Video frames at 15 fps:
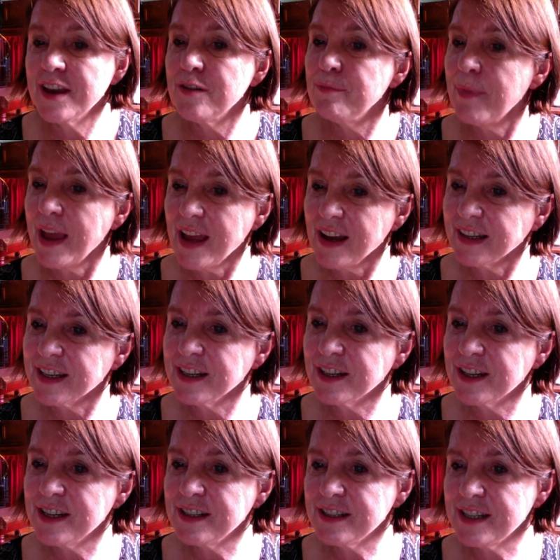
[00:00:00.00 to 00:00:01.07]
May I
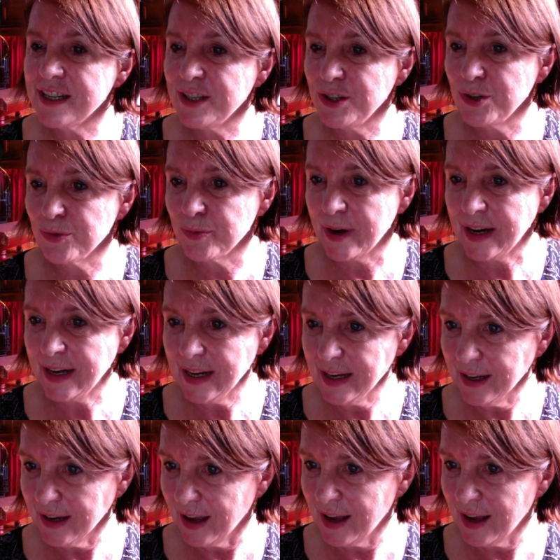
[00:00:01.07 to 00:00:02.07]
continue reading?